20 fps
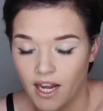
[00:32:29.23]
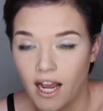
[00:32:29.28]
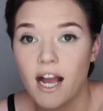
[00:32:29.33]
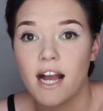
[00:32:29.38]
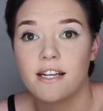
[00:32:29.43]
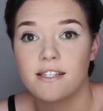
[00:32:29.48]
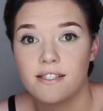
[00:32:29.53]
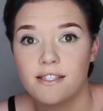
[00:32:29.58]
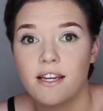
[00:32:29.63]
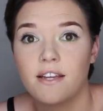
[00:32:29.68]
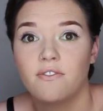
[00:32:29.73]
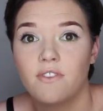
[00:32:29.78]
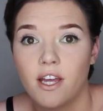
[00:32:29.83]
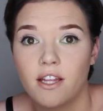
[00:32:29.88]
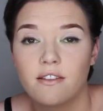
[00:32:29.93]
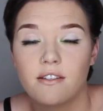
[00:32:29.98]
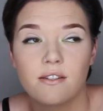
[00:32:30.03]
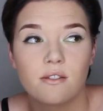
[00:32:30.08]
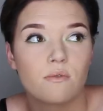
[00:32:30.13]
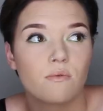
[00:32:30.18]
I said
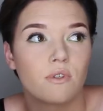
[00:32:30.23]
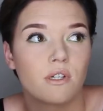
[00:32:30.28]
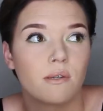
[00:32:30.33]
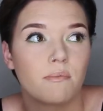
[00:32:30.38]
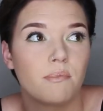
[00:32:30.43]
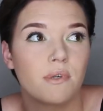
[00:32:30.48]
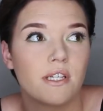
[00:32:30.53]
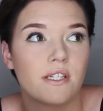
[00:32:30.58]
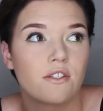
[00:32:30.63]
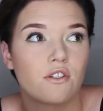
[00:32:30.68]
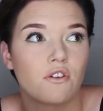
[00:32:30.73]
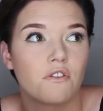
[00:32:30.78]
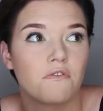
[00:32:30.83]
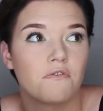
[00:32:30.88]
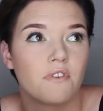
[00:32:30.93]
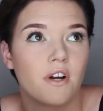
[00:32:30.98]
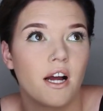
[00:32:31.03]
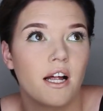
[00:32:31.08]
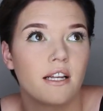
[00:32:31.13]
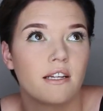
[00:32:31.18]
that this wouldn't be so
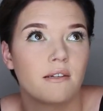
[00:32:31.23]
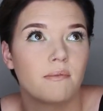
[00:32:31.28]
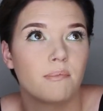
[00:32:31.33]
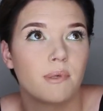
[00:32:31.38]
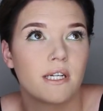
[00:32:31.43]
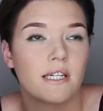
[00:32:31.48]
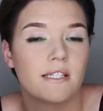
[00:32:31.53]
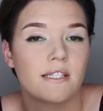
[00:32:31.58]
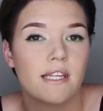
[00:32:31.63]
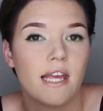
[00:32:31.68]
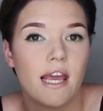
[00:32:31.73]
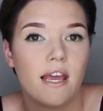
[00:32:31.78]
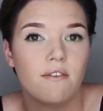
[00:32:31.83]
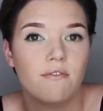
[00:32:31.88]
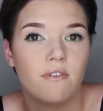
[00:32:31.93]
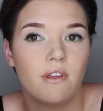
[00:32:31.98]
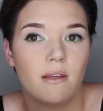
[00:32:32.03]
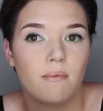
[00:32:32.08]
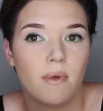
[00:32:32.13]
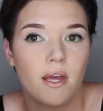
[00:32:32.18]
violent, but it's
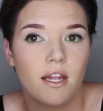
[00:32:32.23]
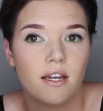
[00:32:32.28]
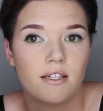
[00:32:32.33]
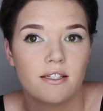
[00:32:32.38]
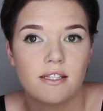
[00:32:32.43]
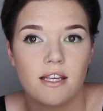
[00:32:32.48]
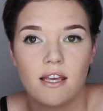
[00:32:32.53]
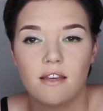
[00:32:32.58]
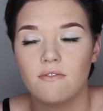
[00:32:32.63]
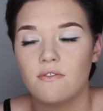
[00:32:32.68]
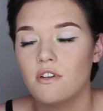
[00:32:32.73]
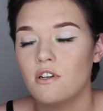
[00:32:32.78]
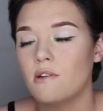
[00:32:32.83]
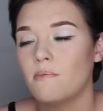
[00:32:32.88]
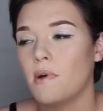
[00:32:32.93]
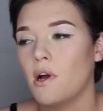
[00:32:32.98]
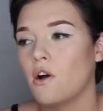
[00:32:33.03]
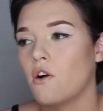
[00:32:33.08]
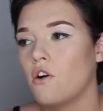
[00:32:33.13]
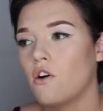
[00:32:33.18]
heavy, man. It's heavy on
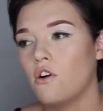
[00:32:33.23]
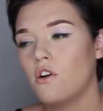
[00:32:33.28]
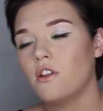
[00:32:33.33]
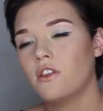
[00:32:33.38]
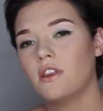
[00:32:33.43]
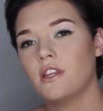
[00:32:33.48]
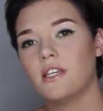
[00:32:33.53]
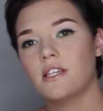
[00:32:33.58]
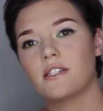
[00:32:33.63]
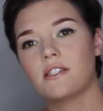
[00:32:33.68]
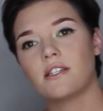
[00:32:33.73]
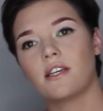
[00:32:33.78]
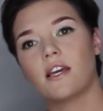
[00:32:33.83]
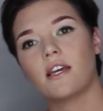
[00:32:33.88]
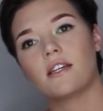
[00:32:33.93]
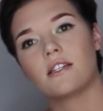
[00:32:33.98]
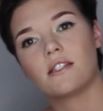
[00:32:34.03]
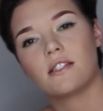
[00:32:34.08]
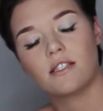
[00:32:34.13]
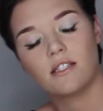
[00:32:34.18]
my heart, these
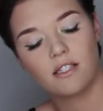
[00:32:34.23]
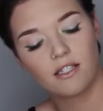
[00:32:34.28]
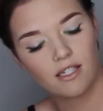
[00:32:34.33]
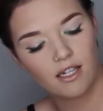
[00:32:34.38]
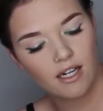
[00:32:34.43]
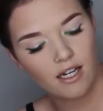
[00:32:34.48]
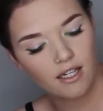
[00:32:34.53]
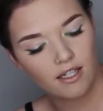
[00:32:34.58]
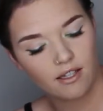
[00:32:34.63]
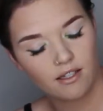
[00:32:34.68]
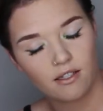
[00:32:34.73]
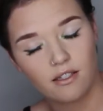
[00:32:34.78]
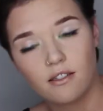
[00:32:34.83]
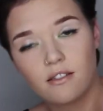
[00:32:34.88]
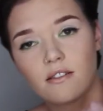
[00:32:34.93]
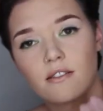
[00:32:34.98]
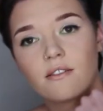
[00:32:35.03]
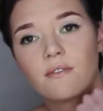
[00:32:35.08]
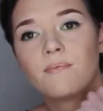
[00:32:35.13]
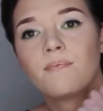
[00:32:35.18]
cases like
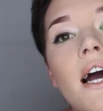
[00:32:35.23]
this.